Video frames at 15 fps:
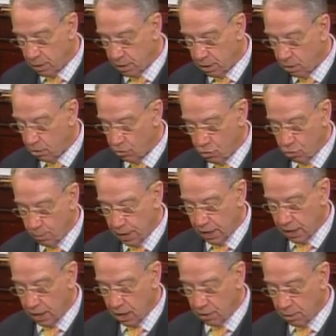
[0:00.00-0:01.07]
There are too
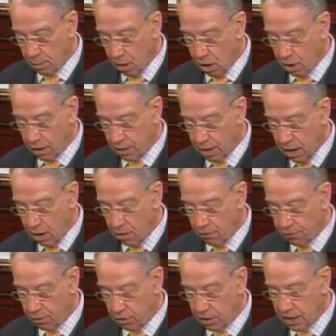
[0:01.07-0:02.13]
many on the market now
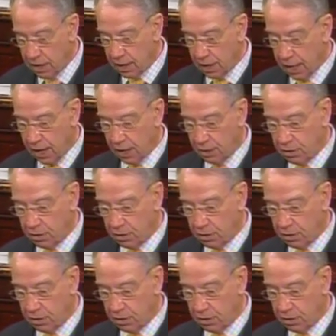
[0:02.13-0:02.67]
for DEA